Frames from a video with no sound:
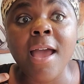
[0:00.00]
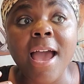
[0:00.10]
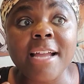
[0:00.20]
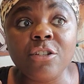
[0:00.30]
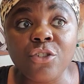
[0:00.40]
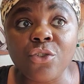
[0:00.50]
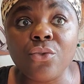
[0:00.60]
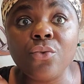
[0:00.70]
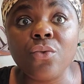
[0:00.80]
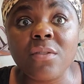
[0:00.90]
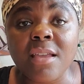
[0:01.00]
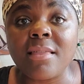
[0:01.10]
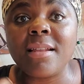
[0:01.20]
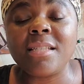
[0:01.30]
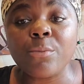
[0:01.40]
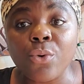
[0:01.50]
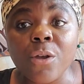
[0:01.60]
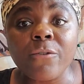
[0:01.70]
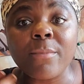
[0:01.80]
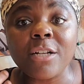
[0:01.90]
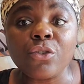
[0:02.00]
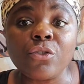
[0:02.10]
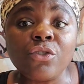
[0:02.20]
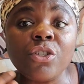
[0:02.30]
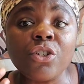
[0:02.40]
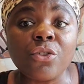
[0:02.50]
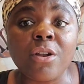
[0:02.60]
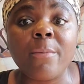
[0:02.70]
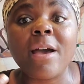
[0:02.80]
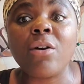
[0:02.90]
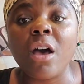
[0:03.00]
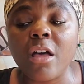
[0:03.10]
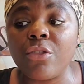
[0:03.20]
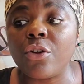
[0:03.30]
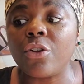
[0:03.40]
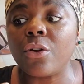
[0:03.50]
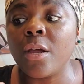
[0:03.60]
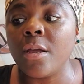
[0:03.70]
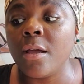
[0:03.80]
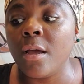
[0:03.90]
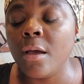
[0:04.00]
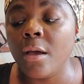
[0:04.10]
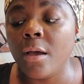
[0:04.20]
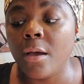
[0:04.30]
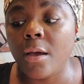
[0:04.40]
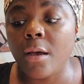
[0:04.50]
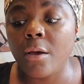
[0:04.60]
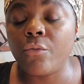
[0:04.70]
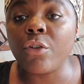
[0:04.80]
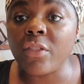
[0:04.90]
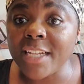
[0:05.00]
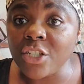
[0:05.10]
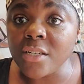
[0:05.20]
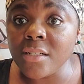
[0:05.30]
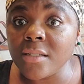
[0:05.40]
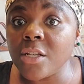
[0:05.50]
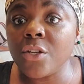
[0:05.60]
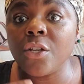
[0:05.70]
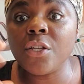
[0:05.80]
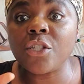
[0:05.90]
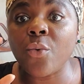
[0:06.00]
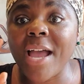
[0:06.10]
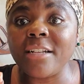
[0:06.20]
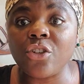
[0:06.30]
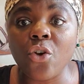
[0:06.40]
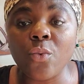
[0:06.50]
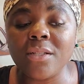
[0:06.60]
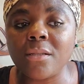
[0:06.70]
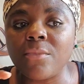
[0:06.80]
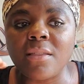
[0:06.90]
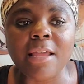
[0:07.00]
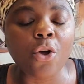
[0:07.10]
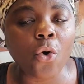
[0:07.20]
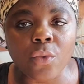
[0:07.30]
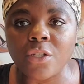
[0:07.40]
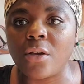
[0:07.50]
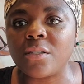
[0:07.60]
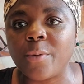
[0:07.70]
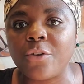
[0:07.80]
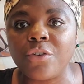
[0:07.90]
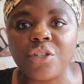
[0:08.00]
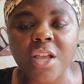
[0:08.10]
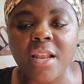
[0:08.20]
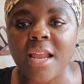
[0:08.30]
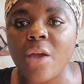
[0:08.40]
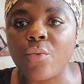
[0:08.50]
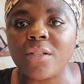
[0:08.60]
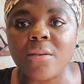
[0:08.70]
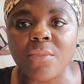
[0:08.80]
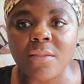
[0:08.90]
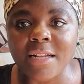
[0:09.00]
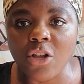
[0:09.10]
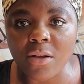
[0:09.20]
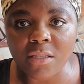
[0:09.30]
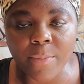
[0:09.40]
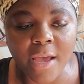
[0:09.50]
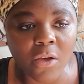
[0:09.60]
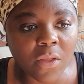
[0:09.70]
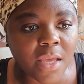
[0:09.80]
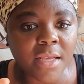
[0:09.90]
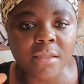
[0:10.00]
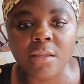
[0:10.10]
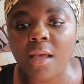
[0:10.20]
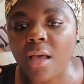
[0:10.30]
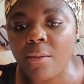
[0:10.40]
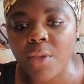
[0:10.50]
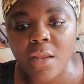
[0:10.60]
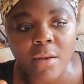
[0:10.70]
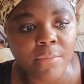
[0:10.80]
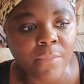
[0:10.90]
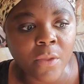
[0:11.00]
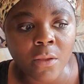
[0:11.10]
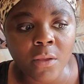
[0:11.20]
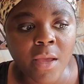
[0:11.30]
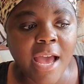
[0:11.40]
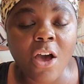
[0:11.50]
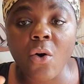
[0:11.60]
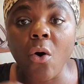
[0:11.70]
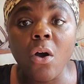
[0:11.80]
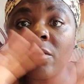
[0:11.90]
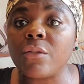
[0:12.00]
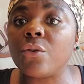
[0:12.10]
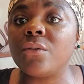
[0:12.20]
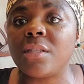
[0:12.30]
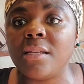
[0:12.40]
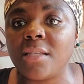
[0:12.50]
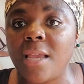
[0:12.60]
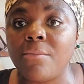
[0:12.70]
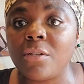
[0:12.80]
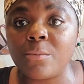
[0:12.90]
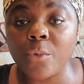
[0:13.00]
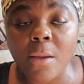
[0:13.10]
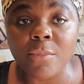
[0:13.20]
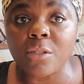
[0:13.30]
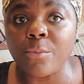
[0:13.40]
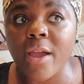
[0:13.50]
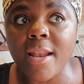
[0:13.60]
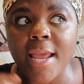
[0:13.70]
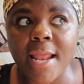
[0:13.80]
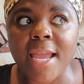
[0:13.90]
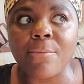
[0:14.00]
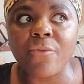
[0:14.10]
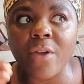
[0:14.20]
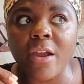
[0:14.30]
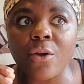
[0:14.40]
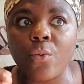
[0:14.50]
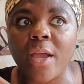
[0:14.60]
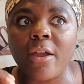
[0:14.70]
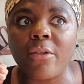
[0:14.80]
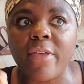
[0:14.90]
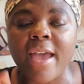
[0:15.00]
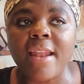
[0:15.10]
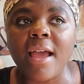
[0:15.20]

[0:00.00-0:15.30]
I do think that it's important for my children to learn about other religions. So I don't want something that only talks about Christianity. I want something that talks about Islam and how all of those things come to spread. And I am very aware that